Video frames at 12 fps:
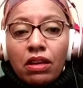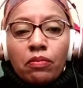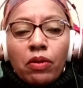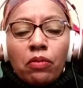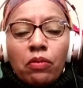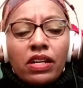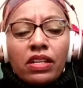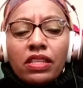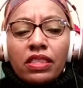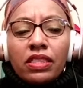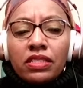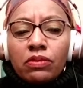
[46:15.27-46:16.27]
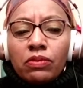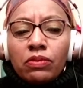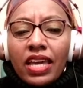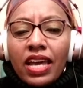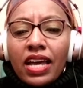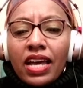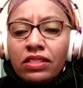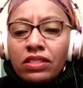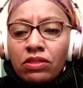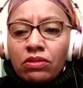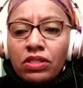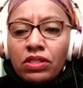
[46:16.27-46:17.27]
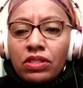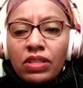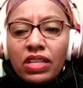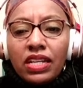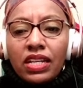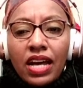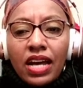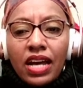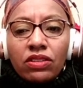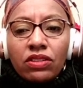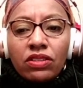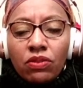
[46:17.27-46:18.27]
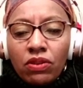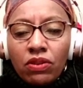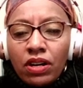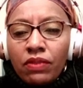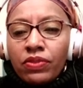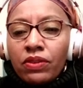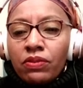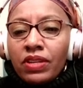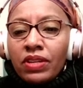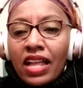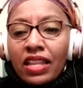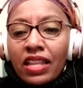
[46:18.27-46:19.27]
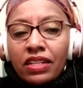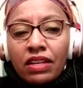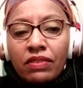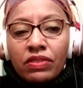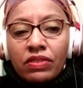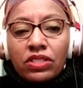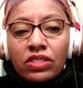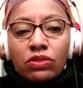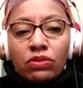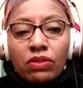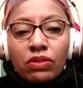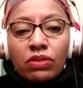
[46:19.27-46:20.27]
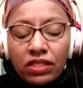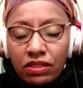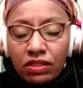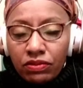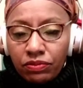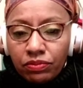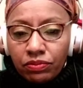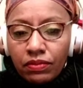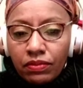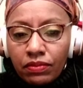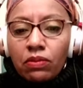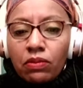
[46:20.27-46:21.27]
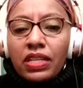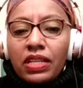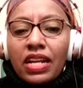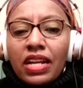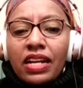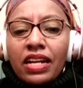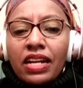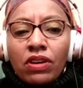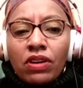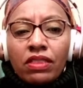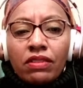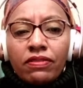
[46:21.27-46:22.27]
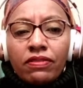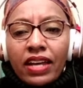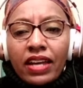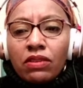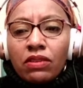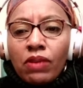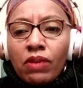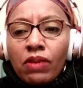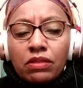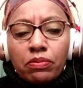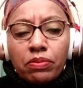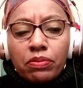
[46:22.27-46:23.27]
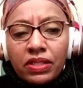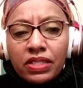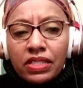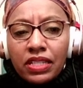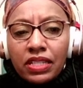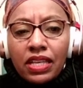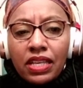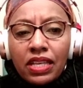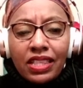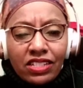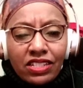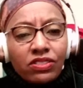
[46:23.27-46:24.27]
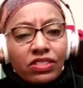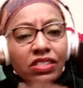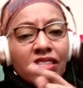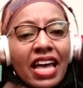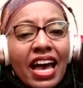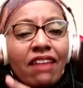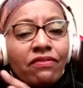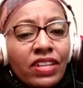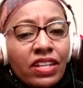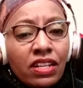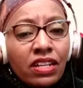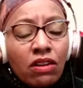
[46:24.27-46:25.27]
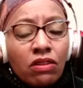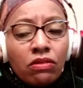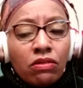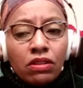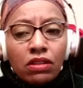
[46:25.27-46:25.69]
But one of the things that we can't do is we cannot ignore the reality of the situation. We cannot ignore the fact that white supremacy, that video